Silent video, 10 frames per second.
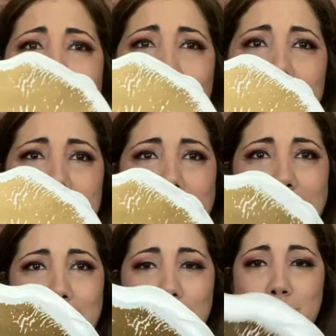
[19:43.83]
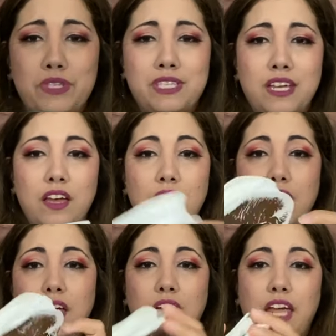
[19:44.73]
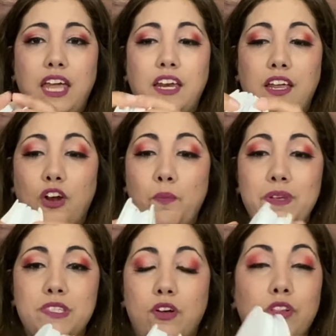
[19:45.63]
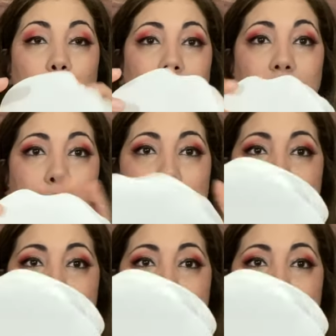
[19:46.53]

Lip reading: Looks like lips, and it opens all the way up.